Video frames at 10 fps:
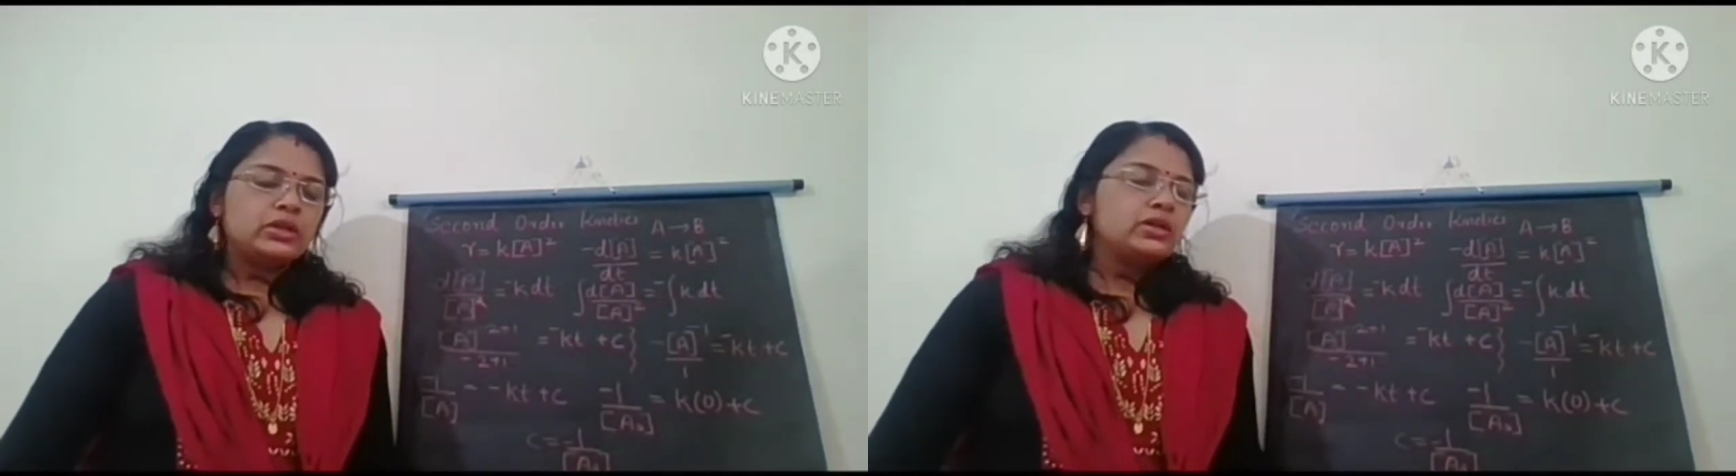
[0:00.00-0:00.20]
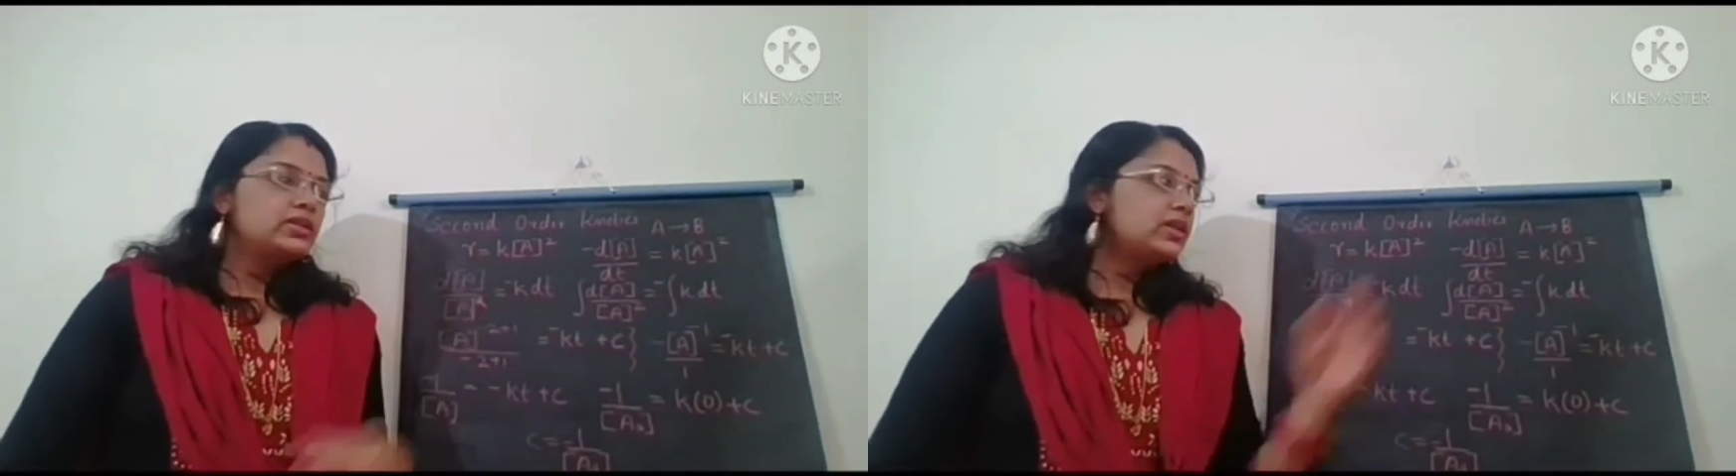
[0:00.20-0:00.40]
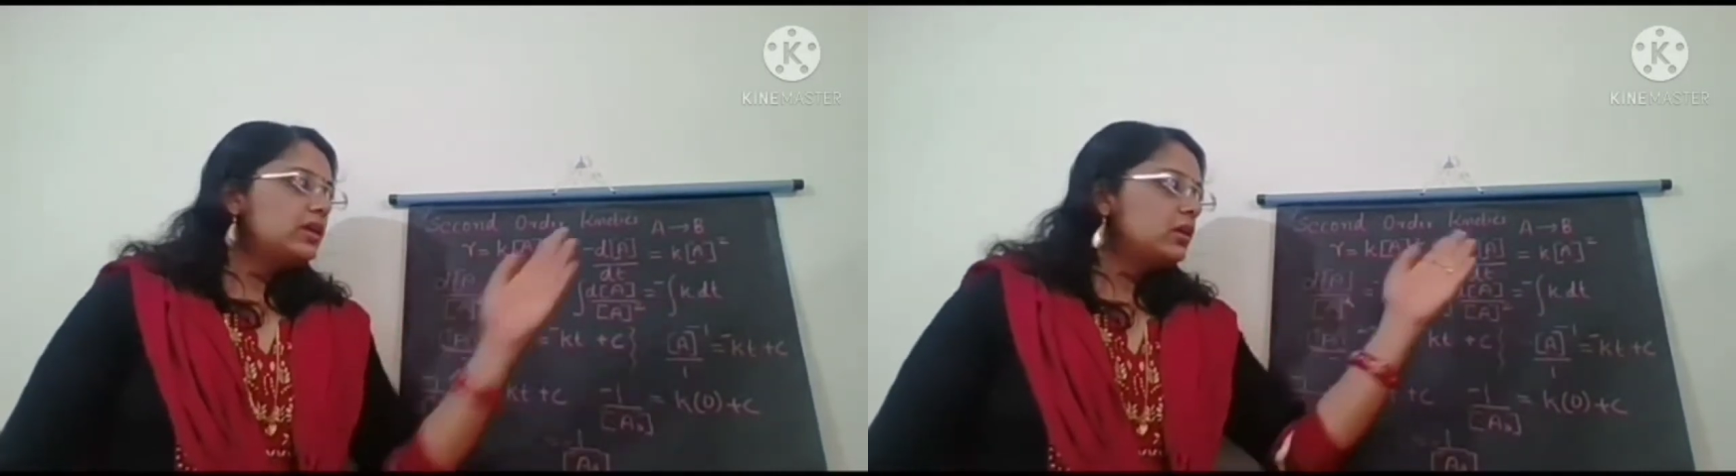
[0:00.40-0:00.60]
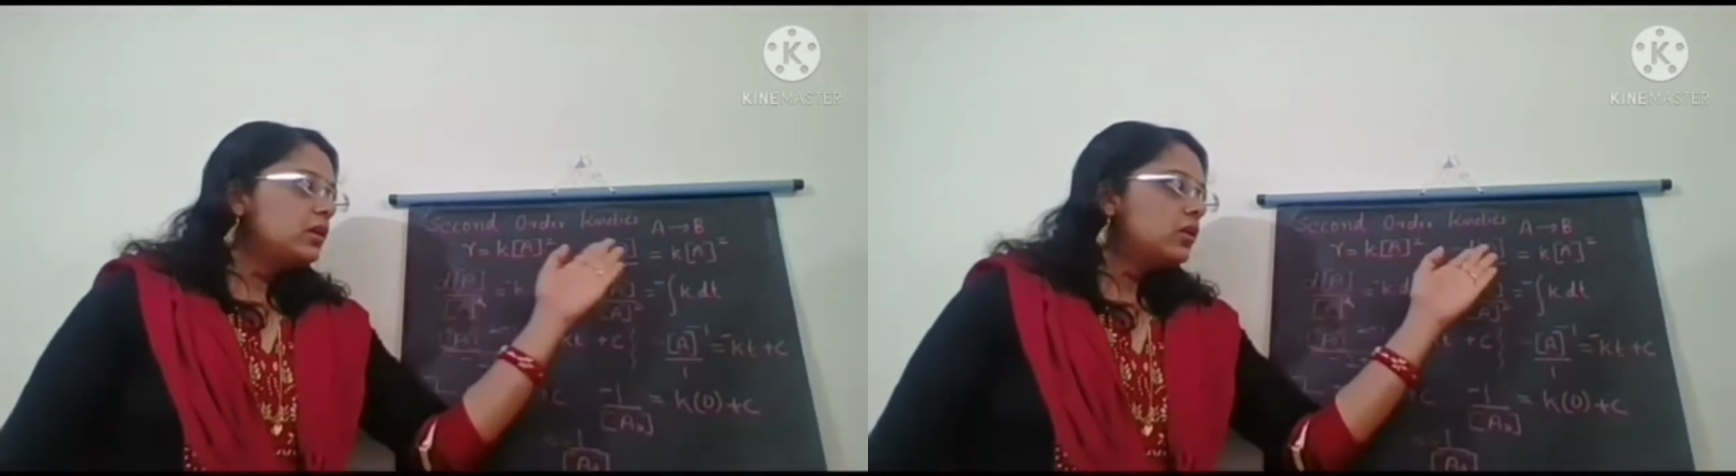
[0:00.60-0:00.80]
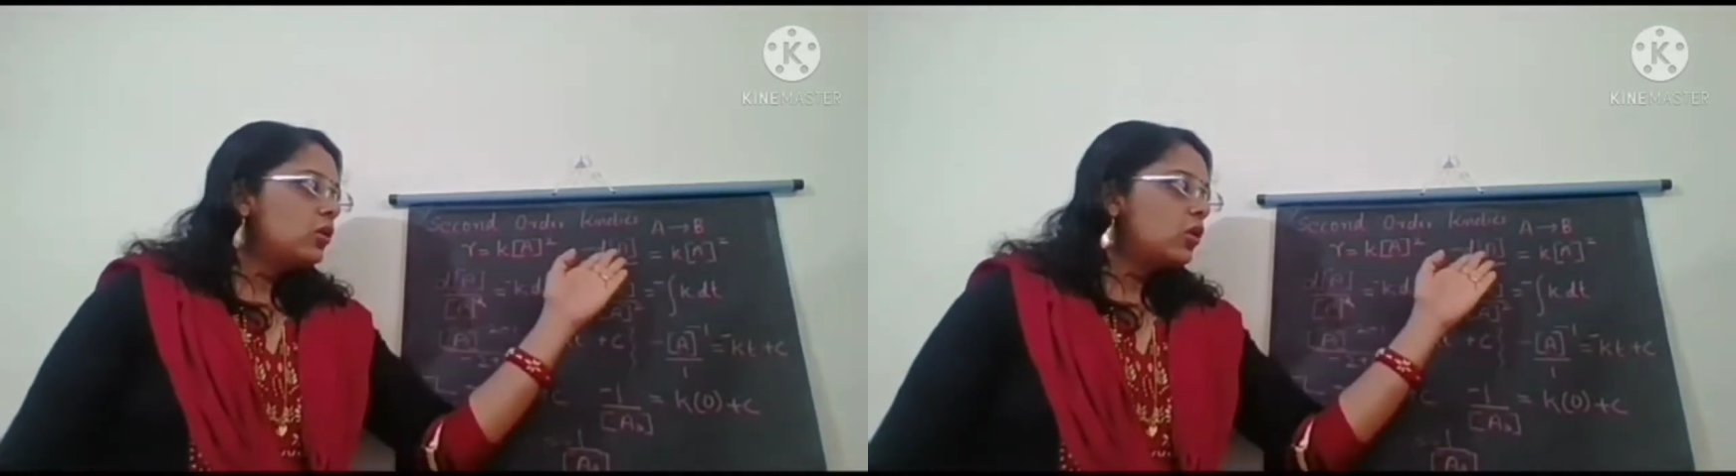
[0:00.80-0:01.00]
Then
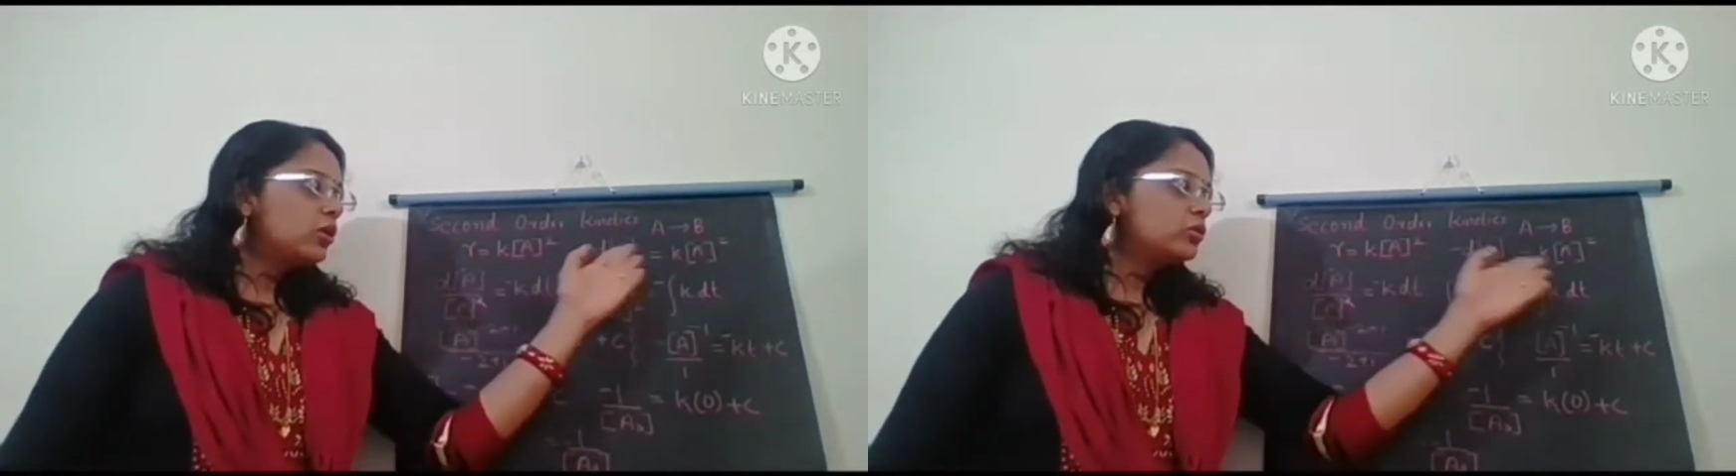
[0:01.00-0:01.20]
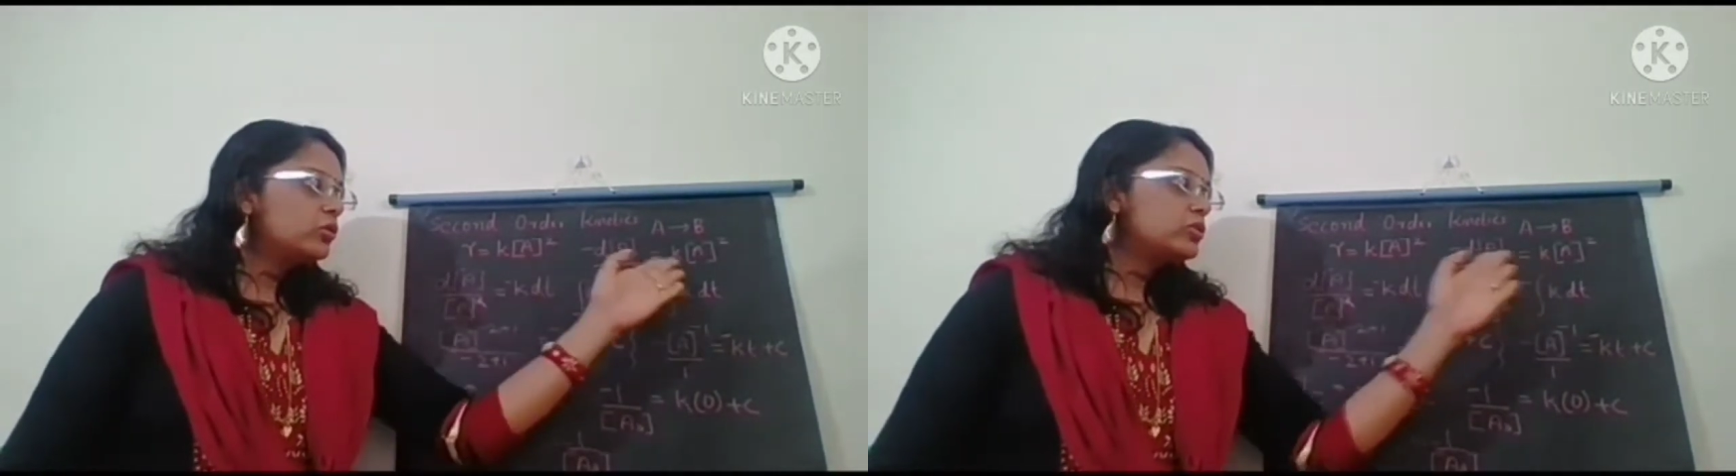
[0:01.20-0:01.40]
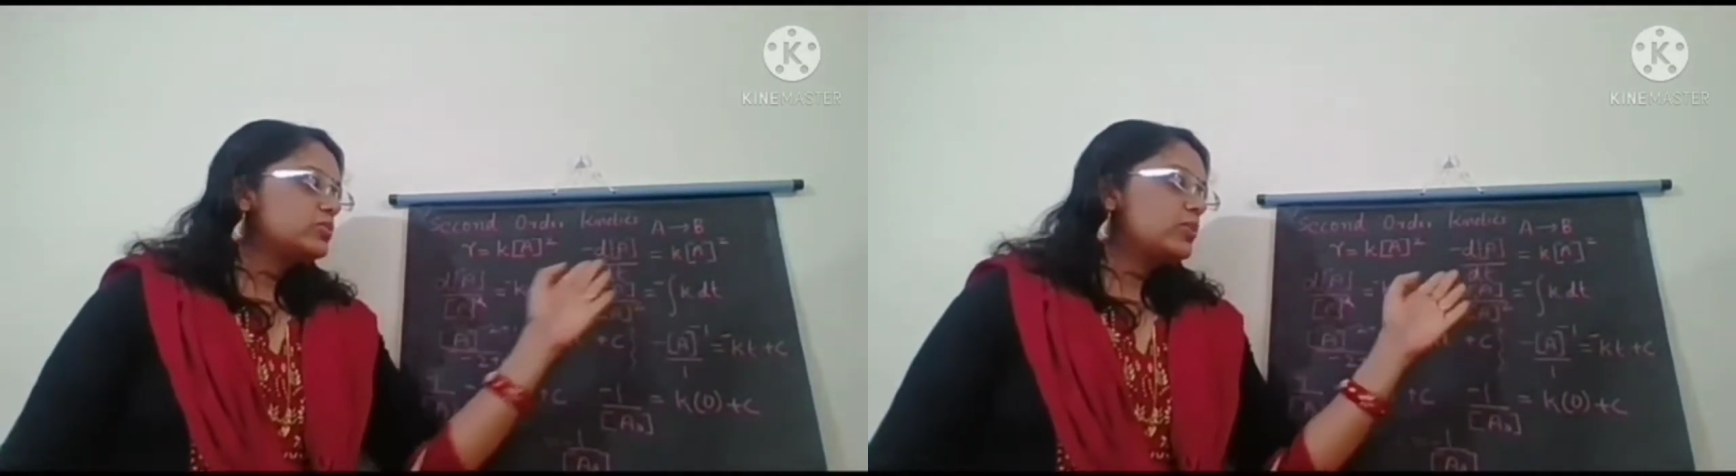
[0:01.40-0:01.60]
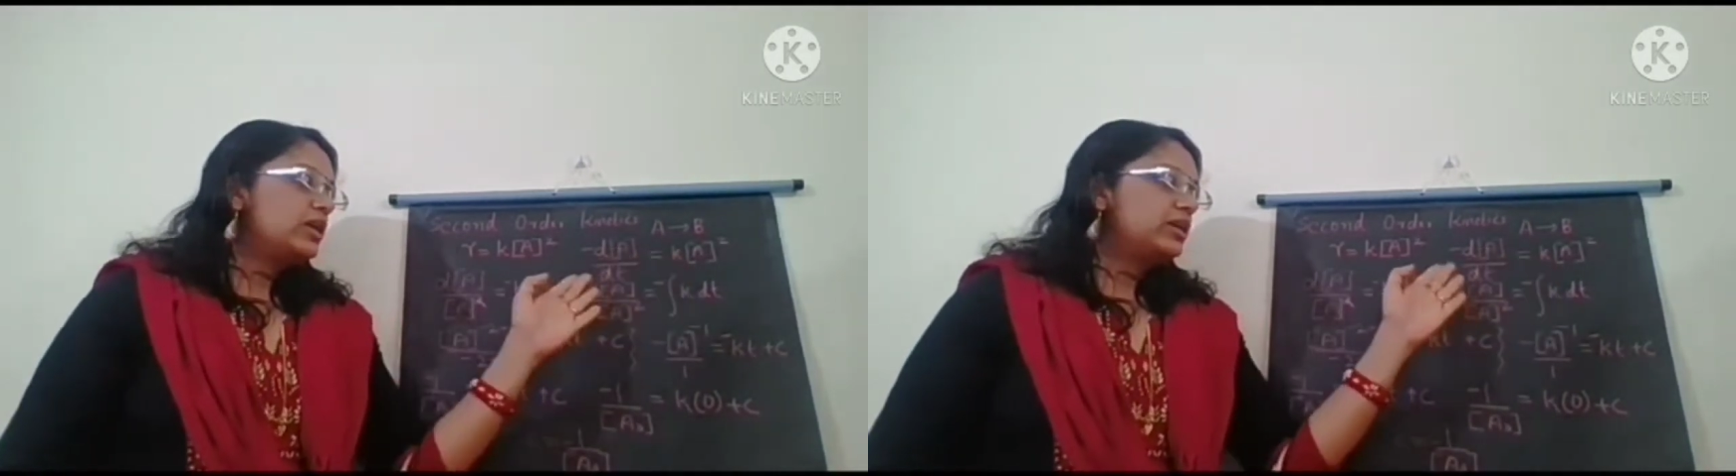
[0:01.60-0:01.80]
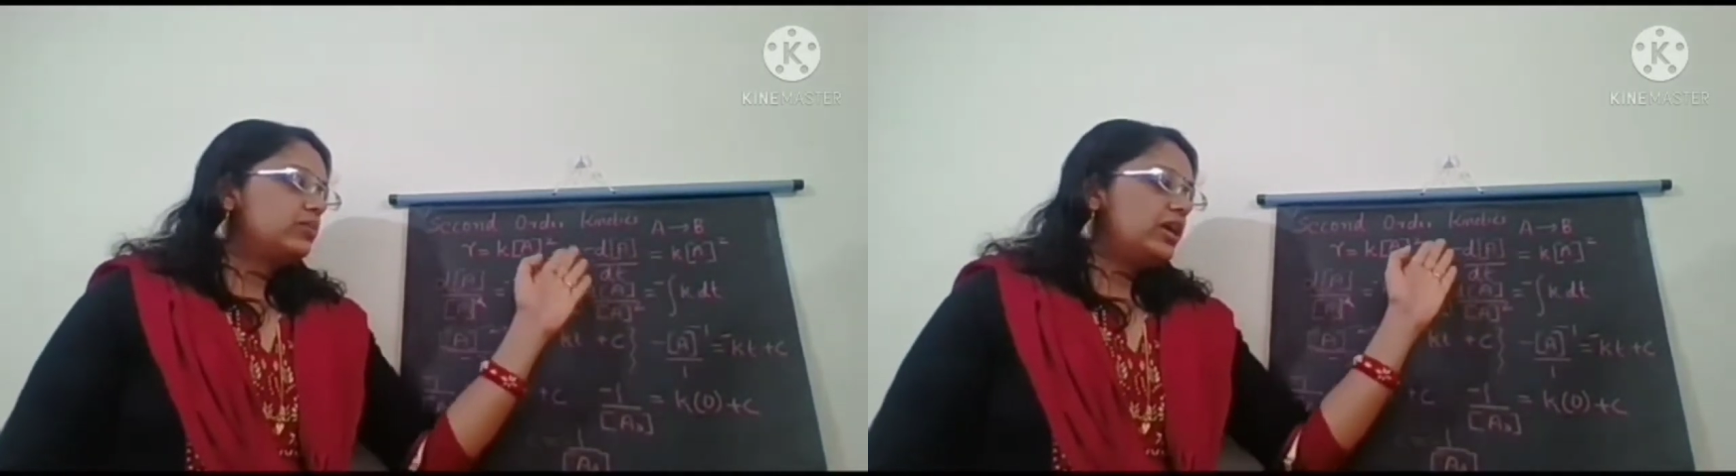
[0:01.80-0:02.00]
on cross
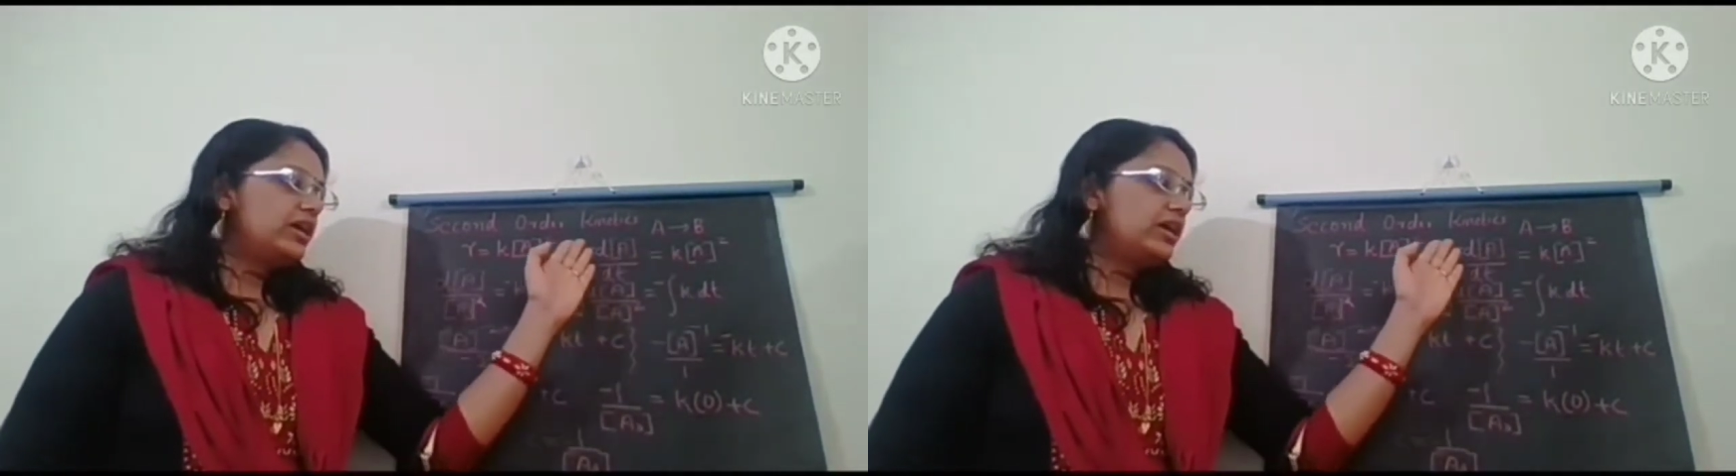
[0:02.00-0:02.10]
multiplying,